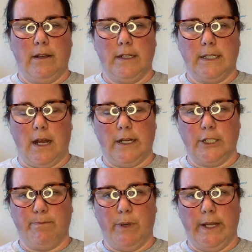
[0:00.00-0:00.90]

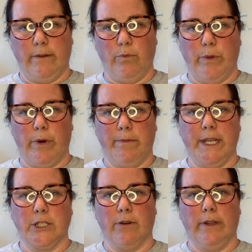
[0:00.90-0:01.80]
such, but we want to
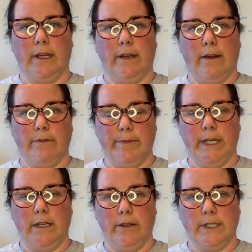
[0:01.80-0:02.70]
make sure that
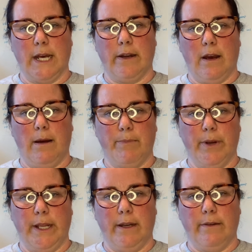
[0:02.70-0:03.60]
everybody knows how to
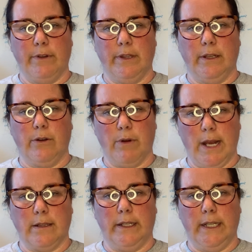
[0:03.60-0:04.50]
operate everything
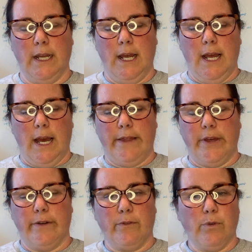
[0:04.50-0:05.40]
correctly. And
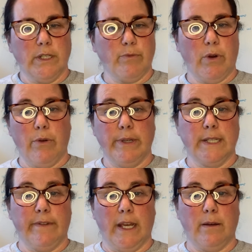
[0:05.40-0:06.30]
then of course we're
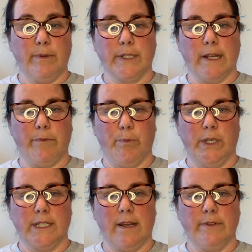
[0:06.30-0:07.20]
always available,
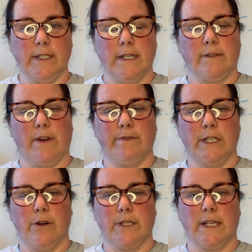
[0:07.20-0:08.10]

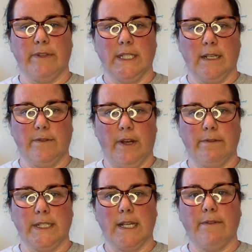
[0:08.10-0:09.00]

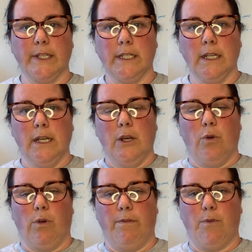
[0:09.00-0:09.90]
717-650-7657
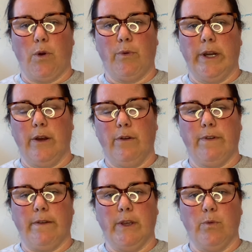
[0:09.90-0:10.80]
or
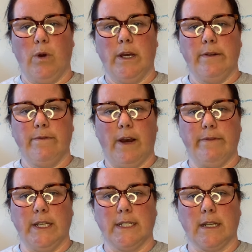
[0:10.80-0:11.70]

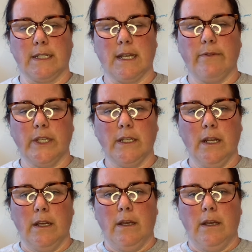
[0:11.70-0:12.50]
410-581-5867.